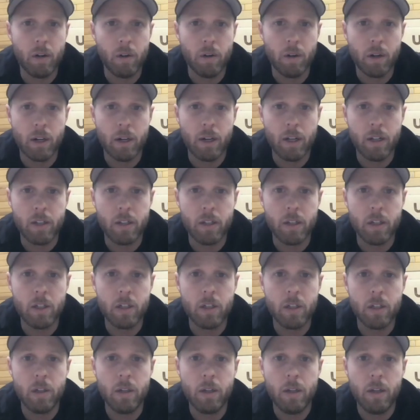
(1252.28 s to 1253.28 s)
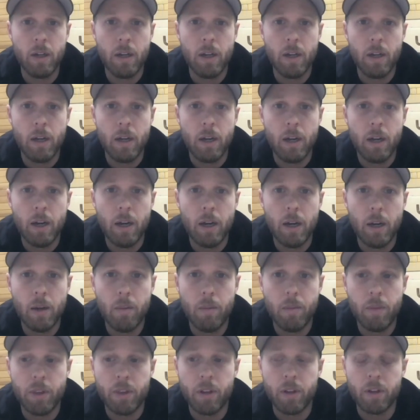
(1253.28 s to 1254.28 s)
organization.
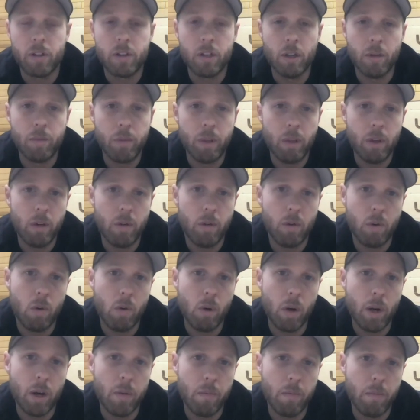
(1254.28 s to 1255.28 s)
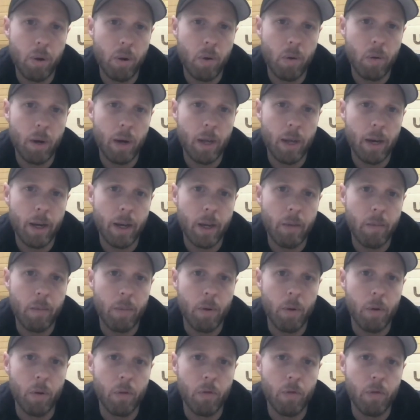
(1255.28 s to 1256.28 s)
But there's something quite poetic and
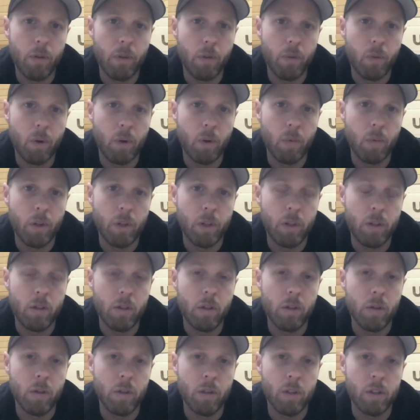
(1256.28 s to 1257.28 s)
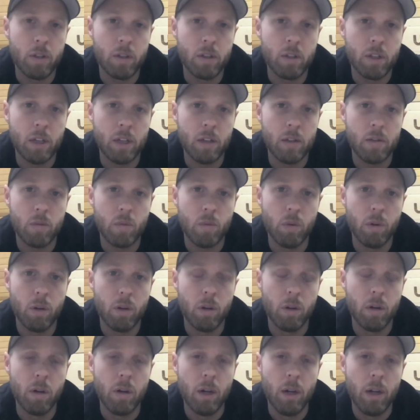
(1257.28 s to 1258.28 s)
beautiful in what we do, in the sense
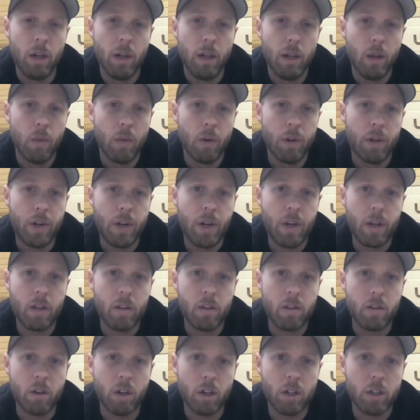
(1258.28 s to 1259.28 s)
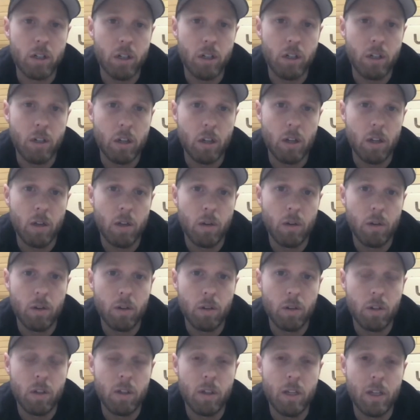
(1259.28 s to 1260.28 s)
we're deconstructing
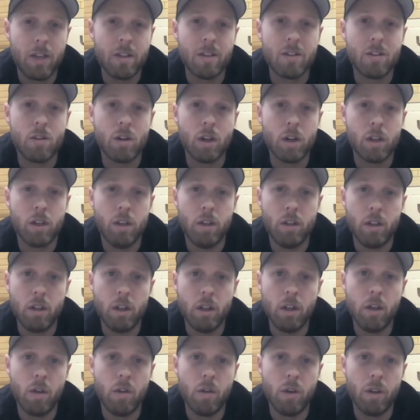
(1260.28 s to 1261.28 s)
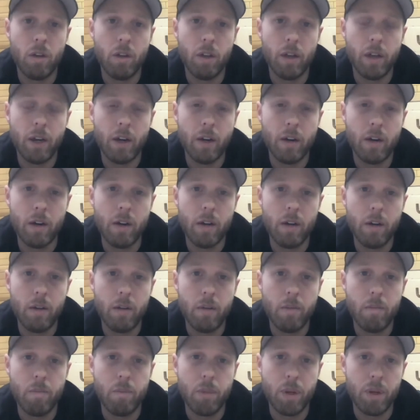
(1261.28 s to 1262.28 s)
colonial era
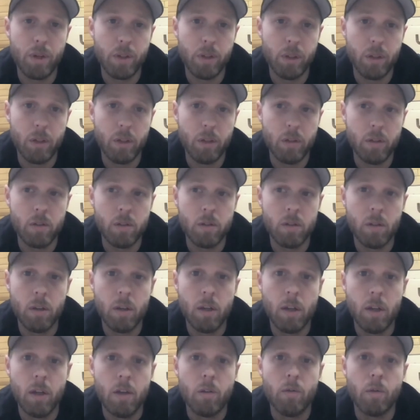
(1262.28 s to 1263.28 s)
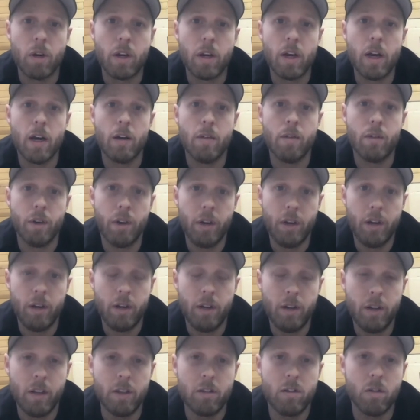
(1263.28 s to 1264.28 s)
buildings,
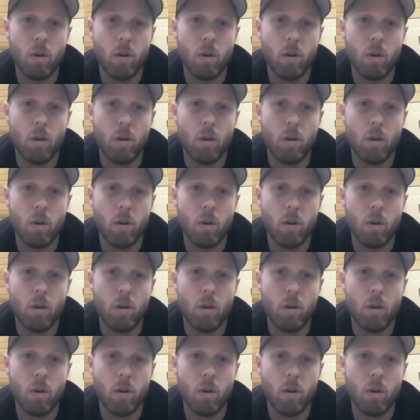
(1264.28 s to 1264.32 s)
recovering this